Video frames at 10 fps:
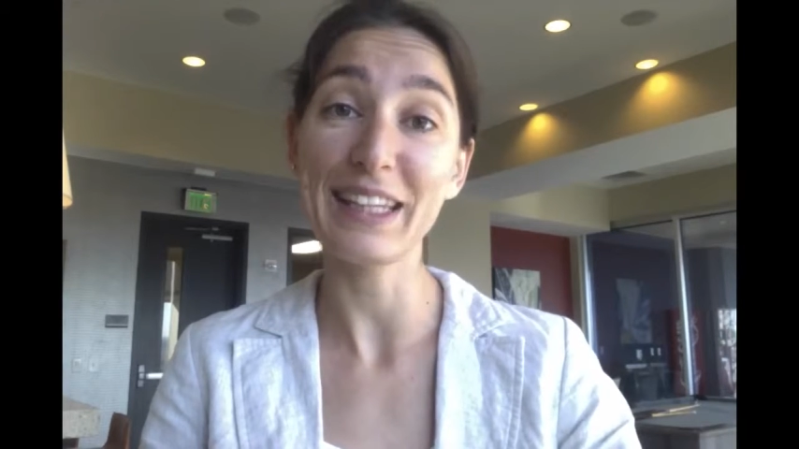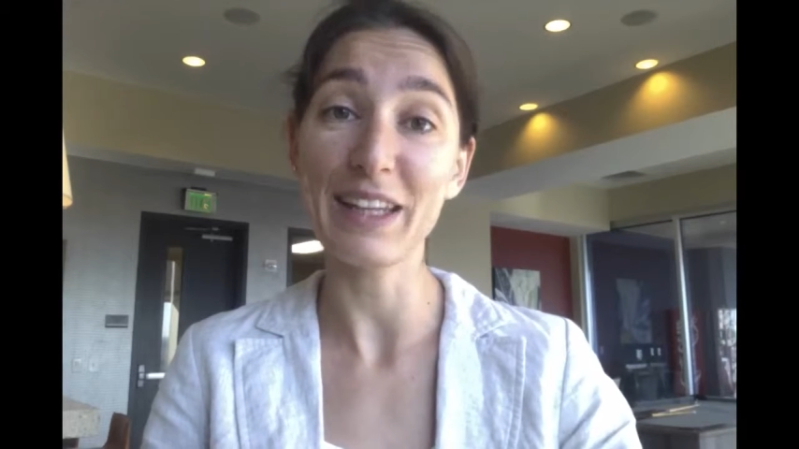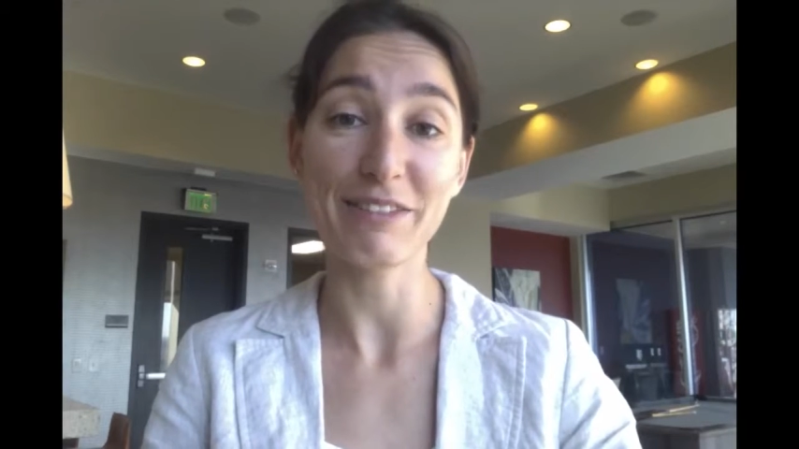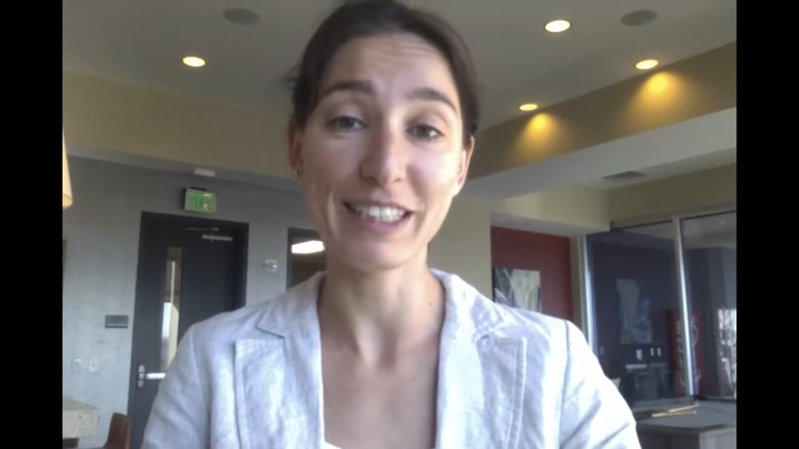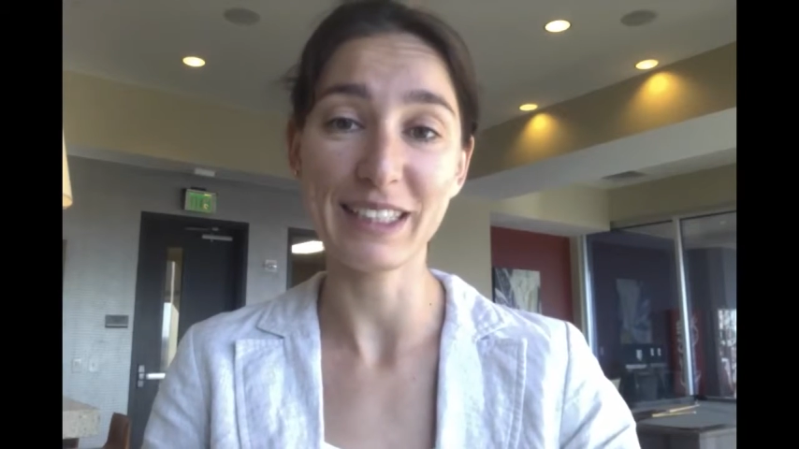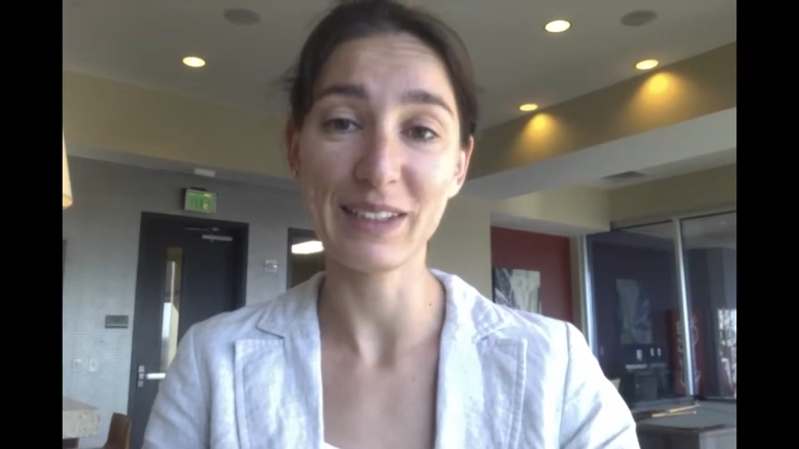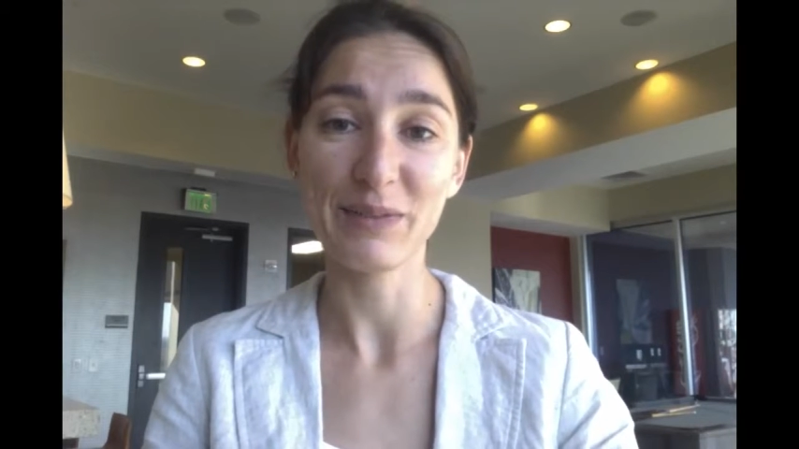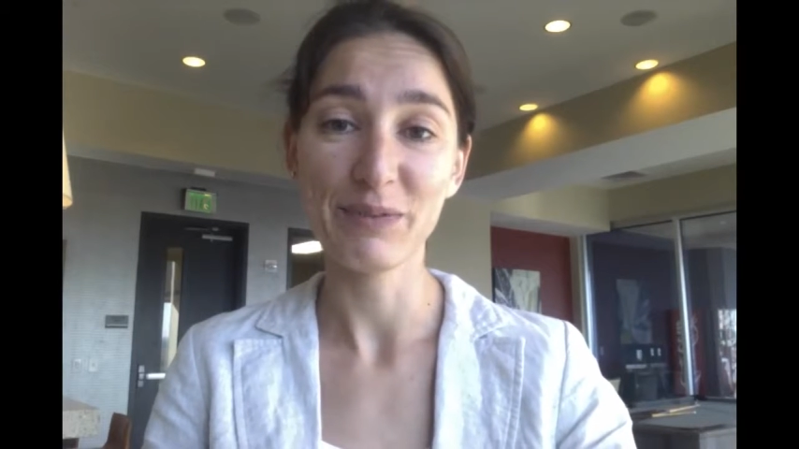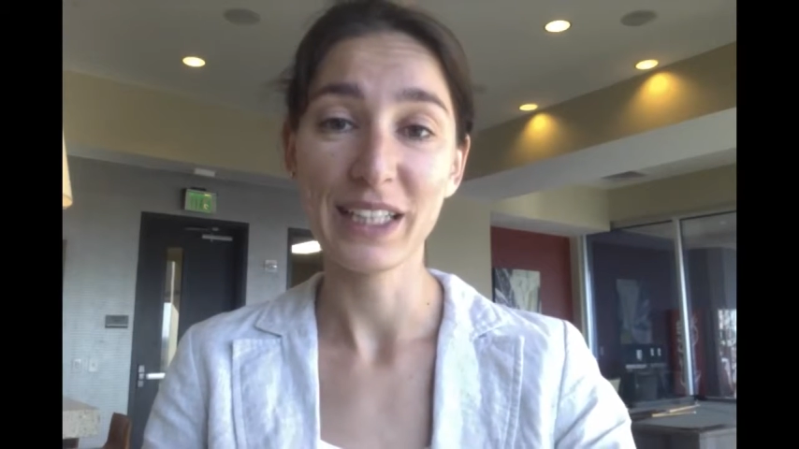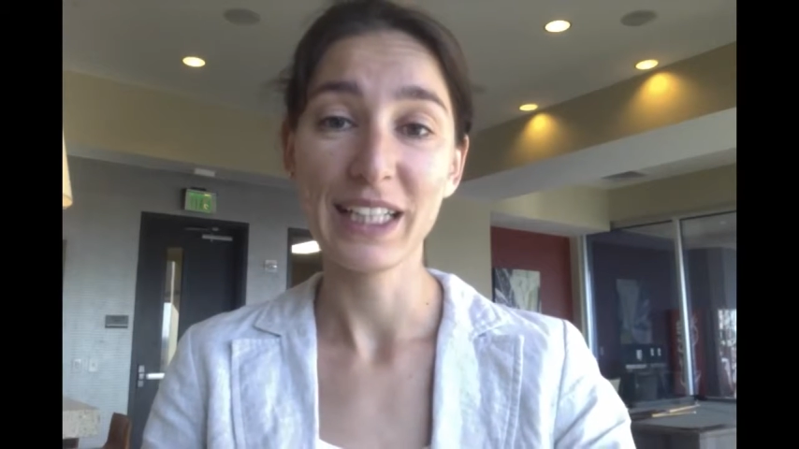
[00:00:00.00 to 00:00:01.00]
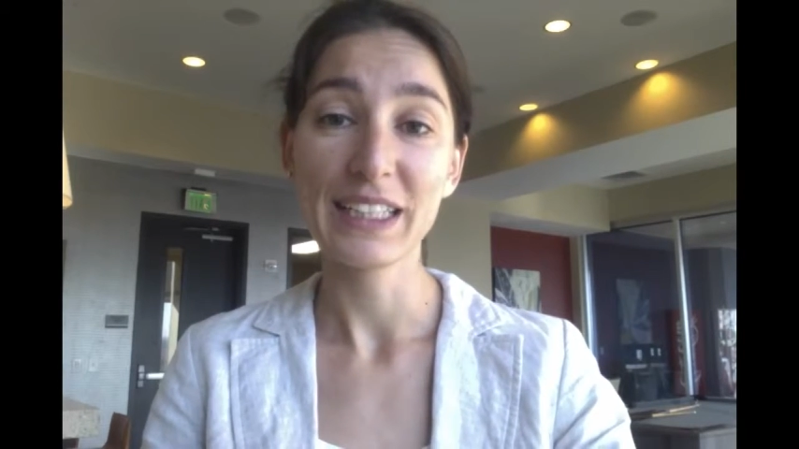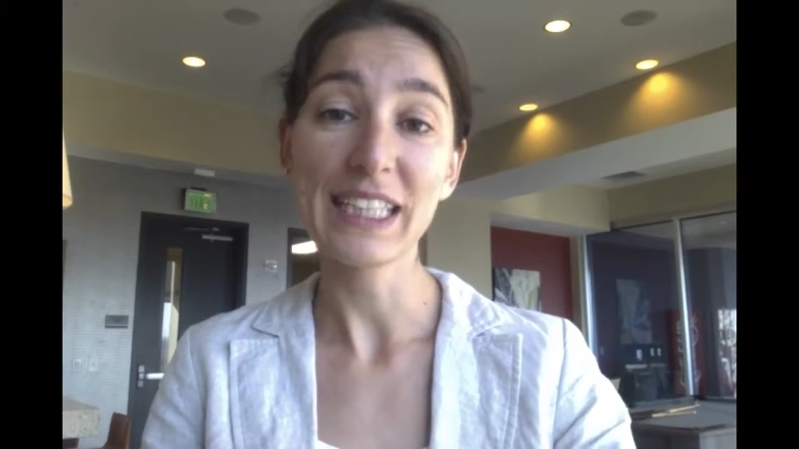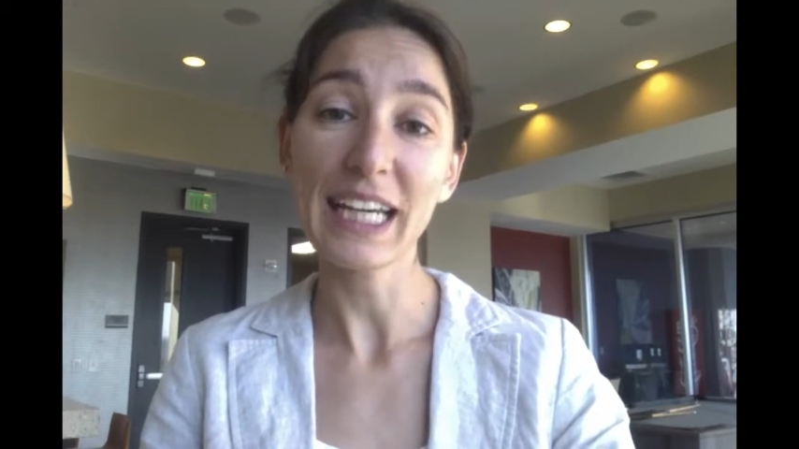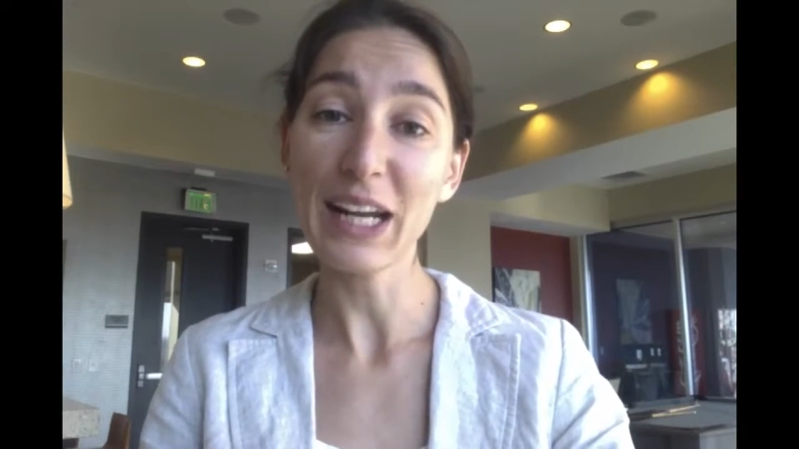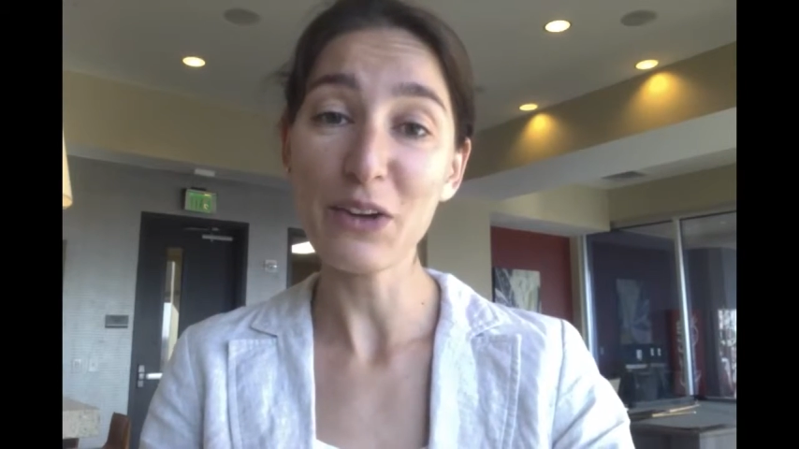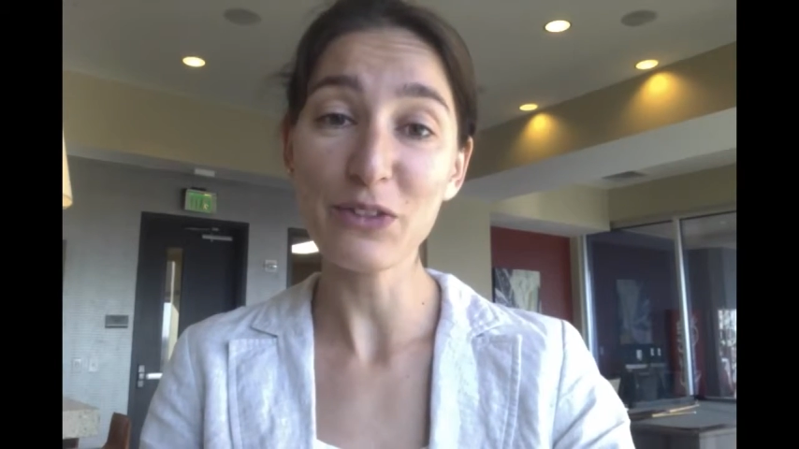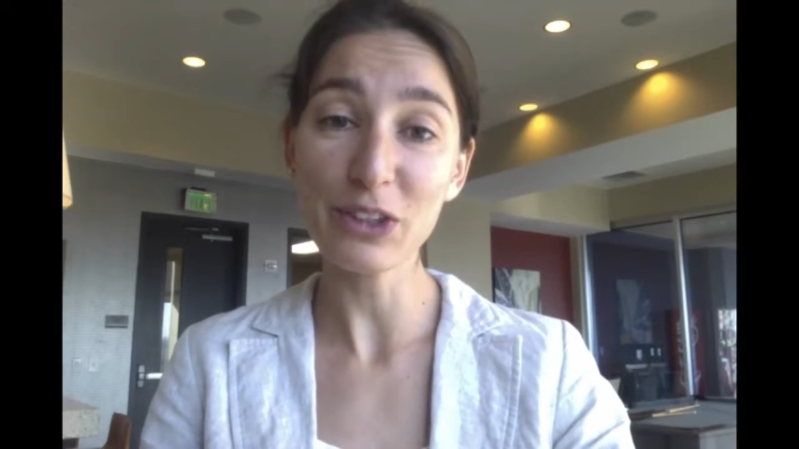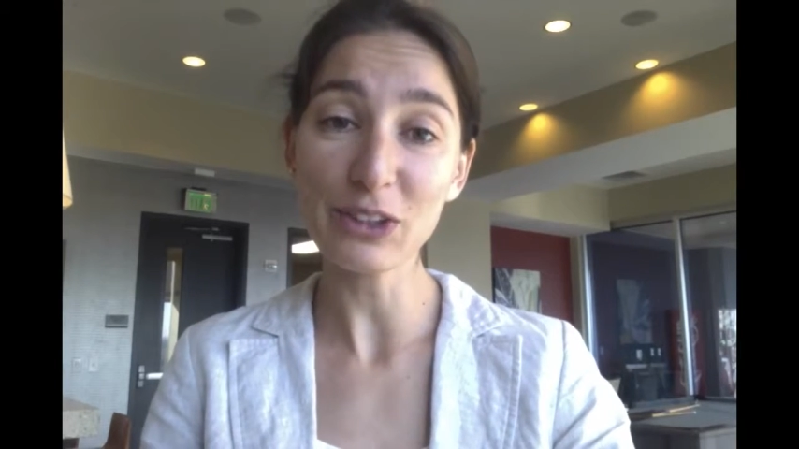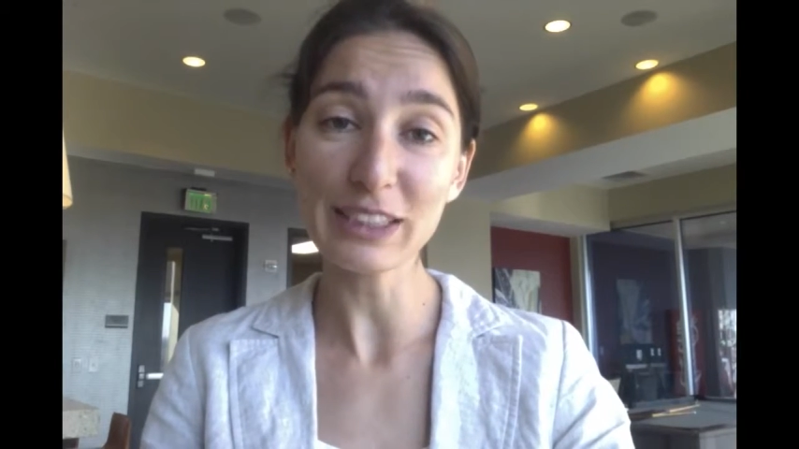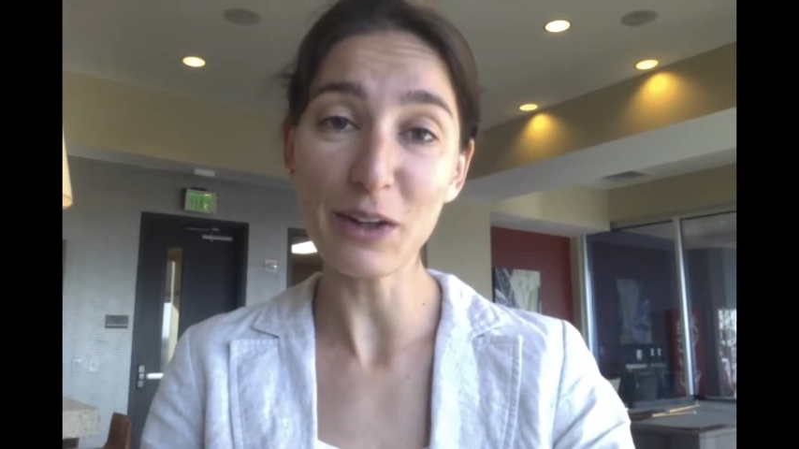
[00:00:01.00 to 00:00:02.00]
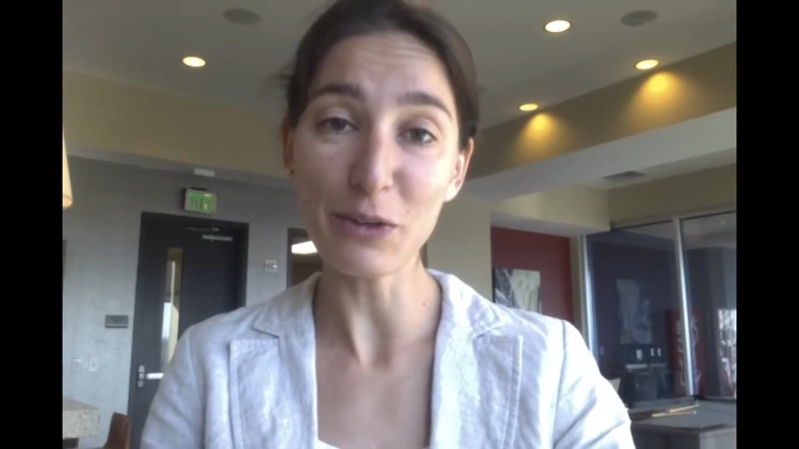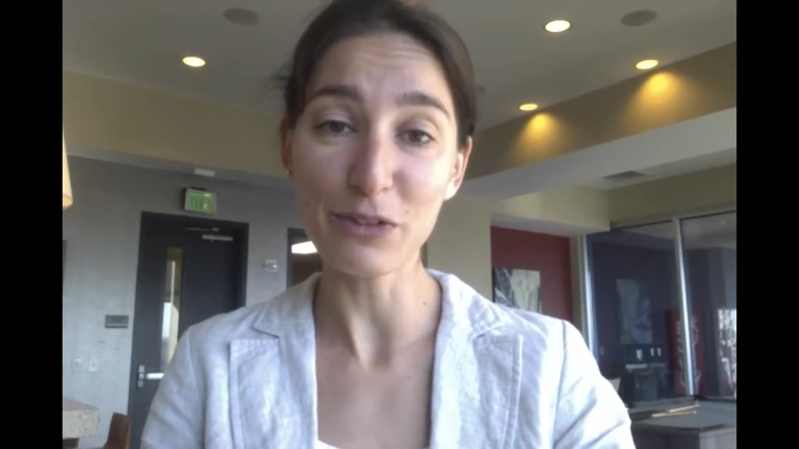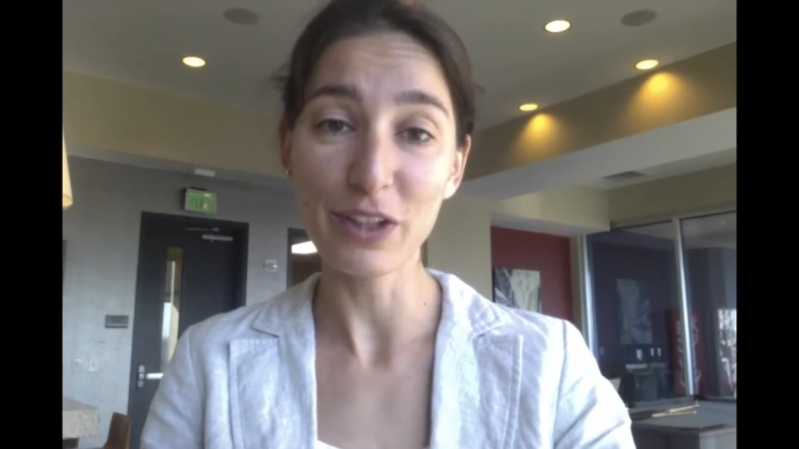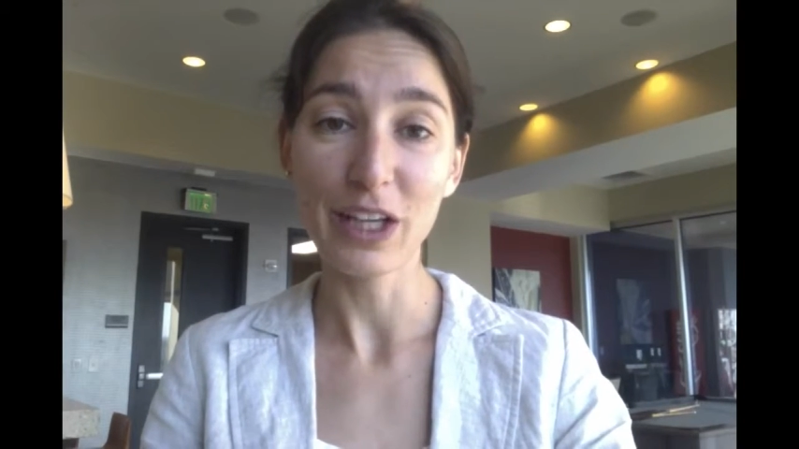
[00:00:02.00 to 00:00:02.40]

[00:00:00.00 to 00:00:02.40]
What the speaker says: loved it. Check it out for yourself